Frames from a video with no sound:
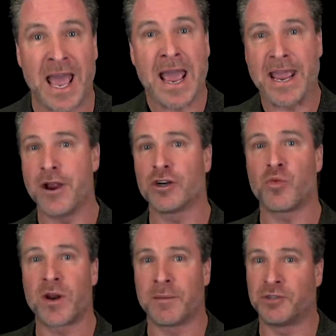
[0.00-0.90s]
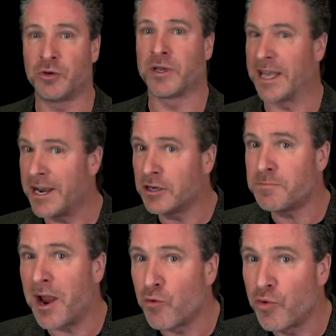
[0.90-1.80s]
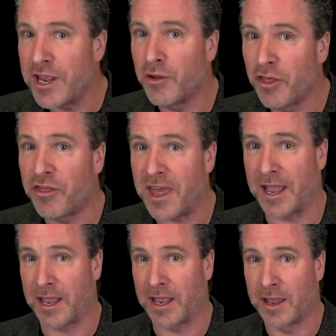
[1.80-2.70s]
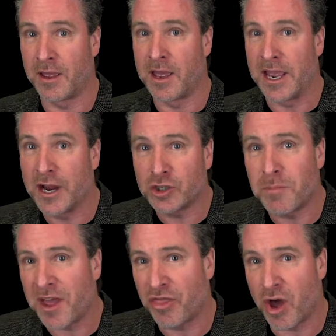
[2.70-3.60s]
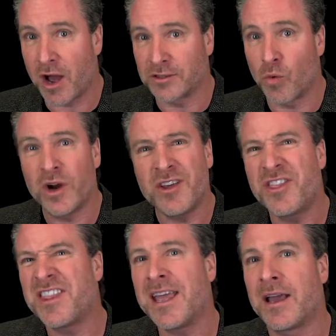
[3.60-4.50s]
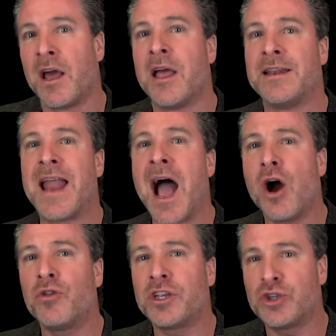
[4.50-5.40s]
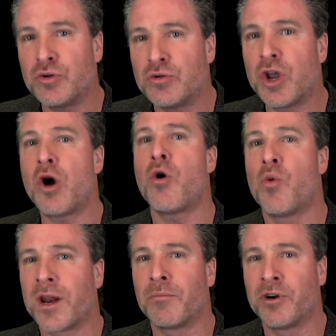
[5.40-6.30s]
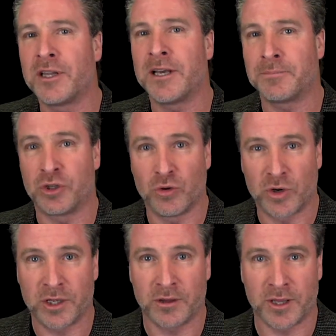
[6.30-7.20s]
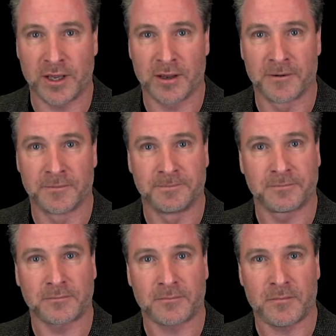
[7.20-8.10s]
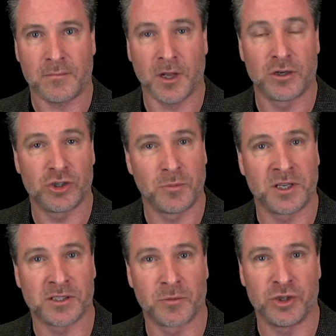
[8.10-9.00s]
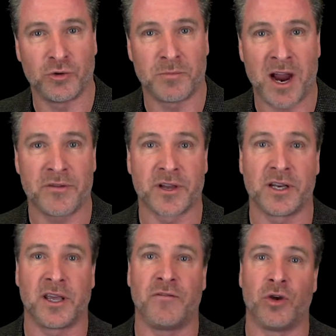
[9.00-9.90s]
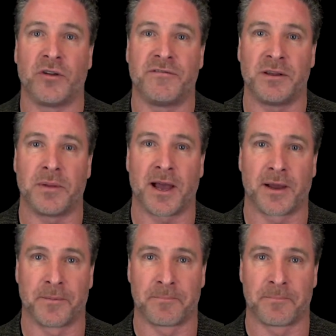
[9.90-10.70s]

Here's what I'm doing. Here's my real thing. Here's my thought. What do you think? Now that you know what I'm really up to, what do you think? Assuming it's someone you admire, they're going to give you good feedback.